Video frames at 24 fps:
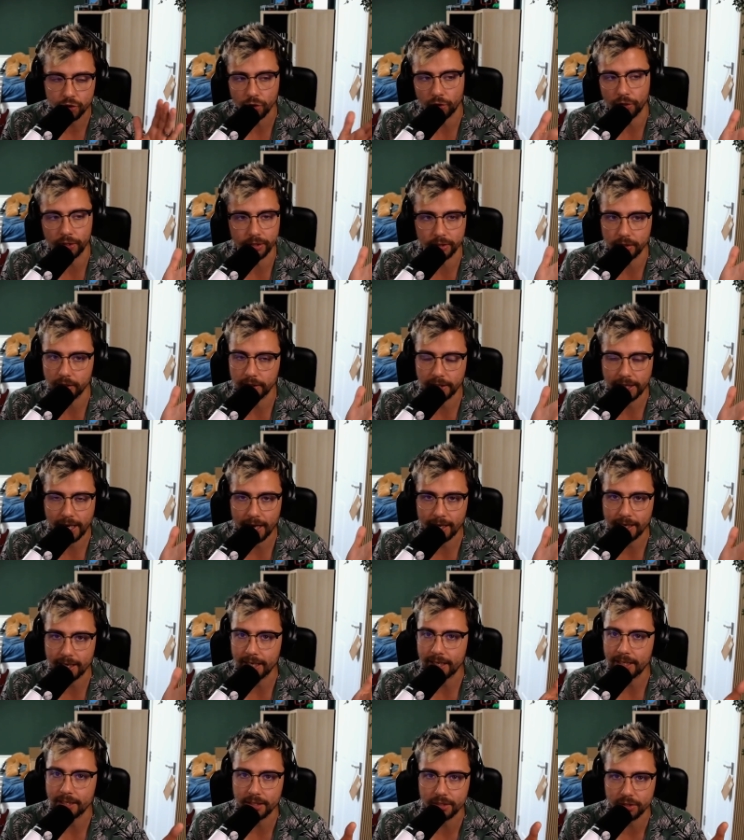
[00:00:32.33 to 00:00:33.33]
join,
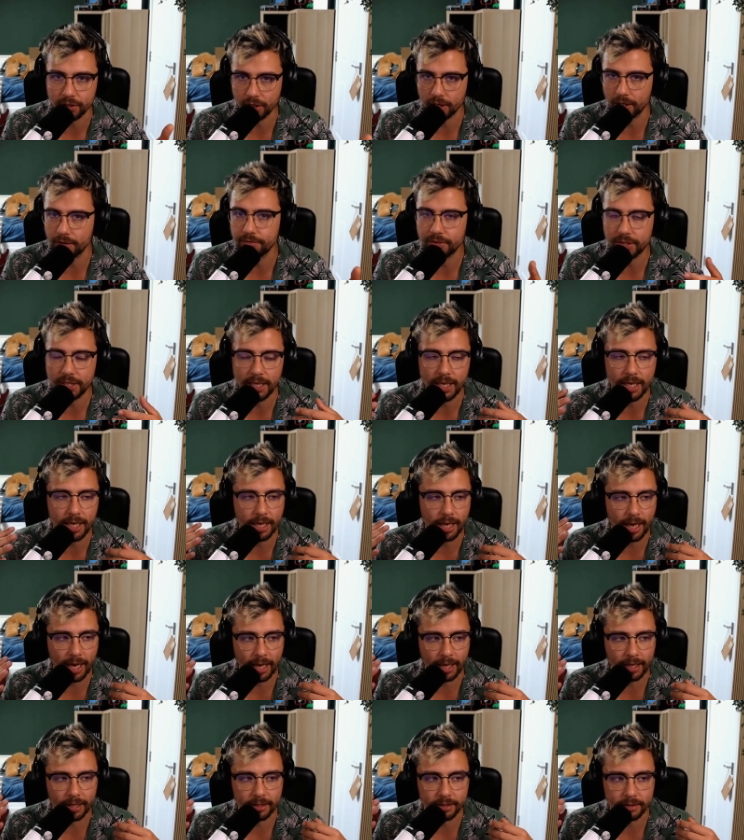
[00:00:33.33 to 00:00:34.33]
okay? He deserves it,
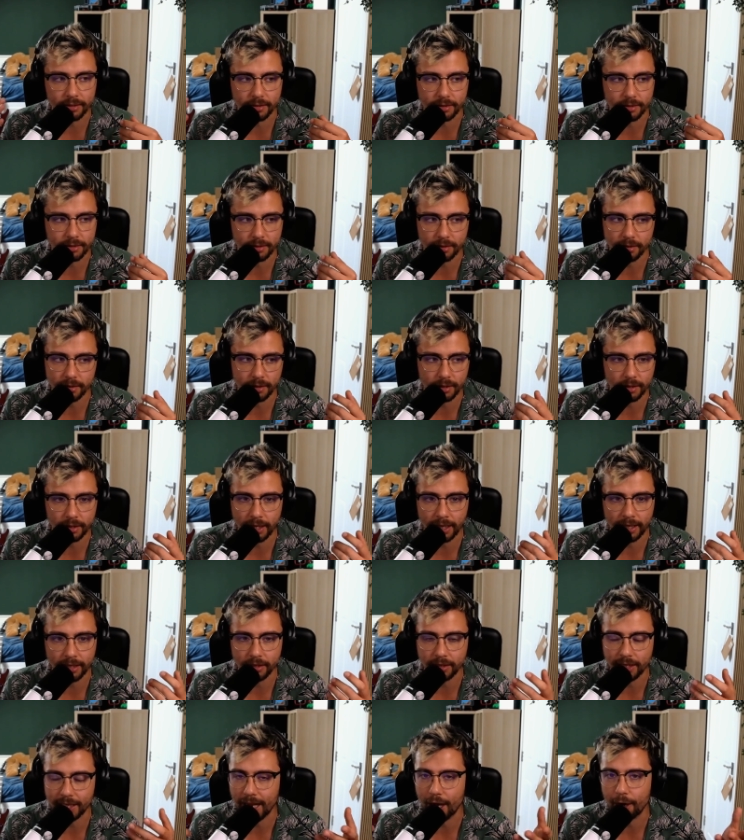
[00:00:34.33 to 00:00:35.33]
and,
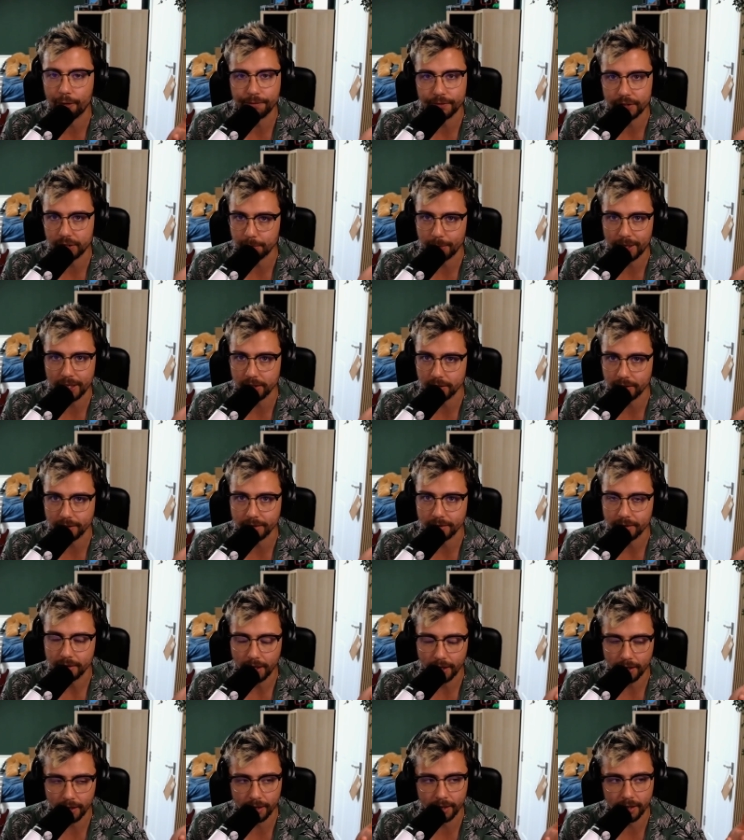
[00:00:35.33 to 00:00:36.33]
like, the alpha's amazing.
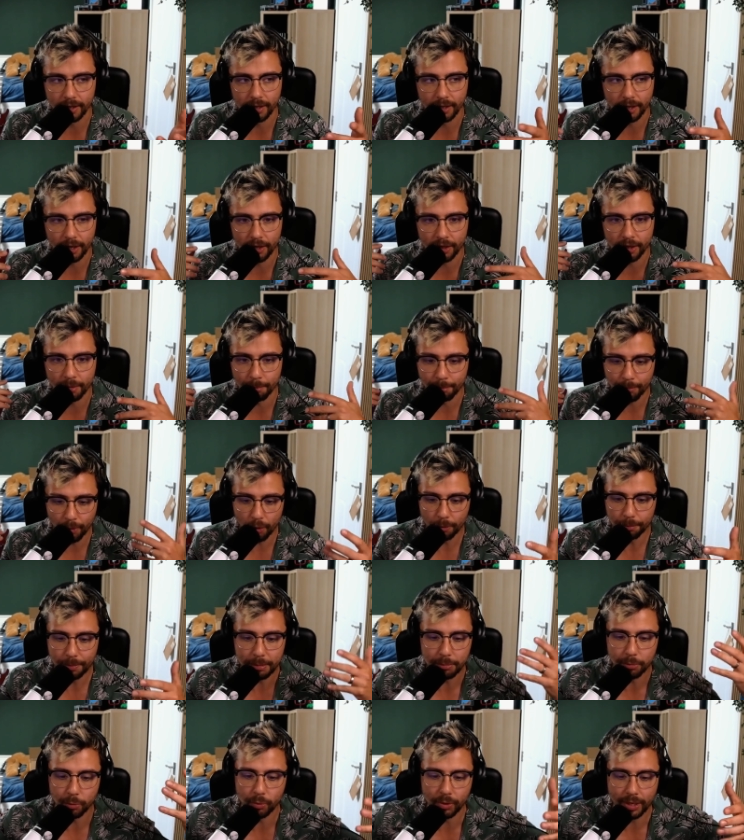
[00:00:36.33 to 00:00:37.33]
And the more
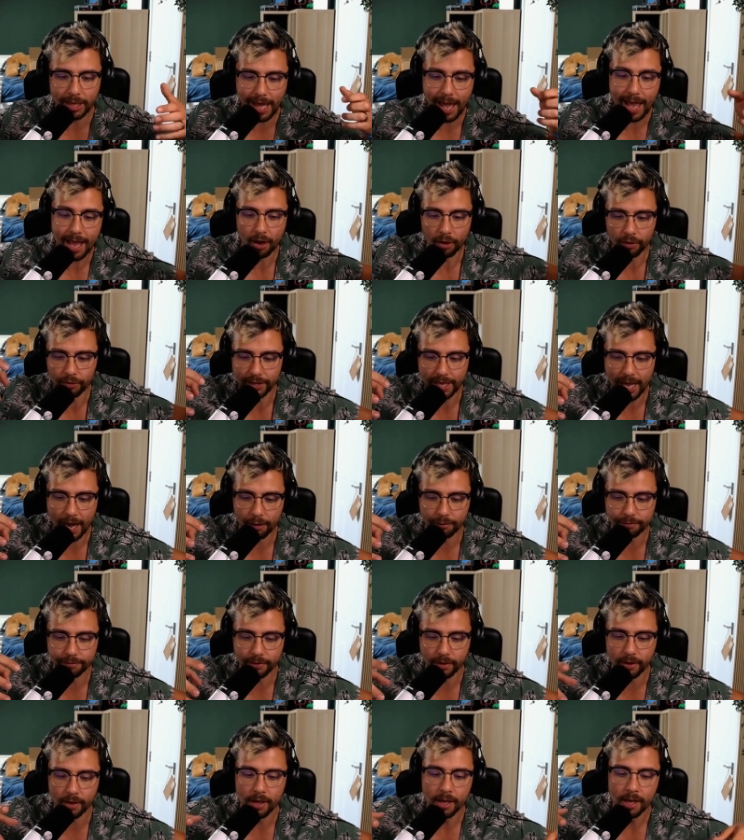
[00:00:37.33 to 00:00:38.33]
people we get on the
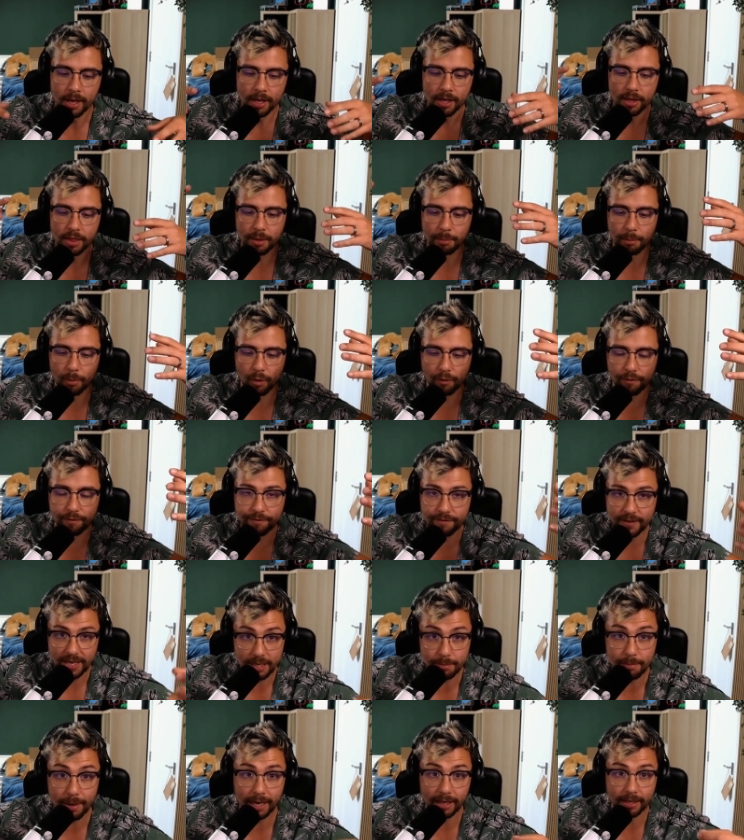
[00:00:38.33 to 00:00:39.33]
alpha, the more
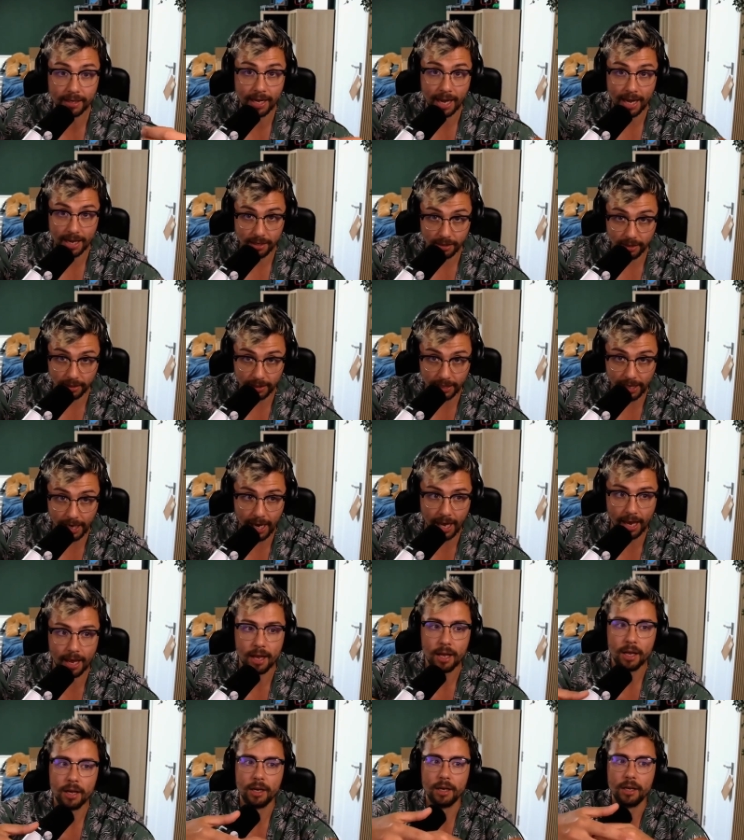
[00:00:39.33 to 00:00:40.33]
feedback Nate can
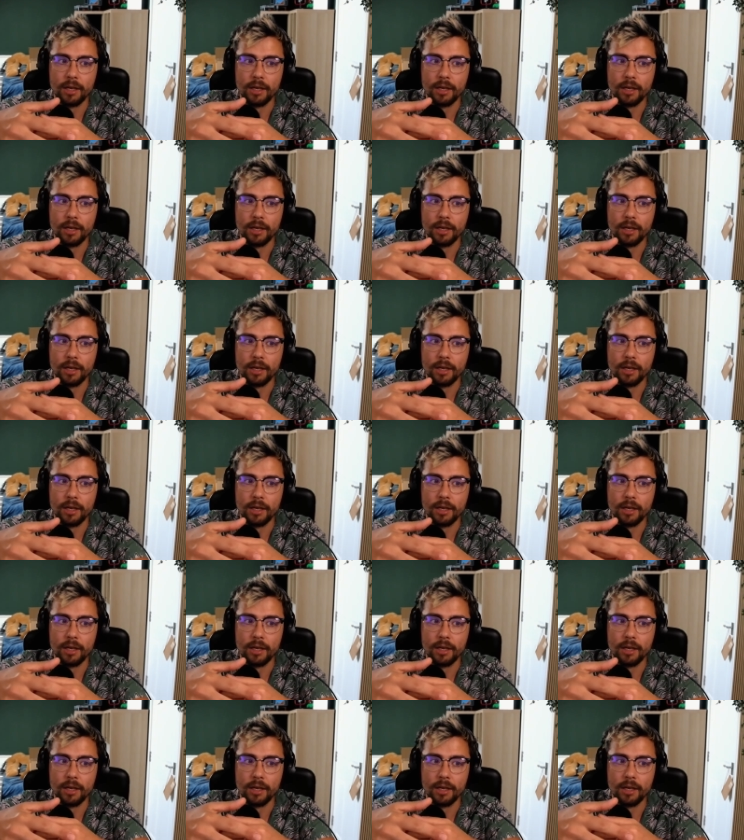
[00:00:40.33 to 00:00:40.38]
get,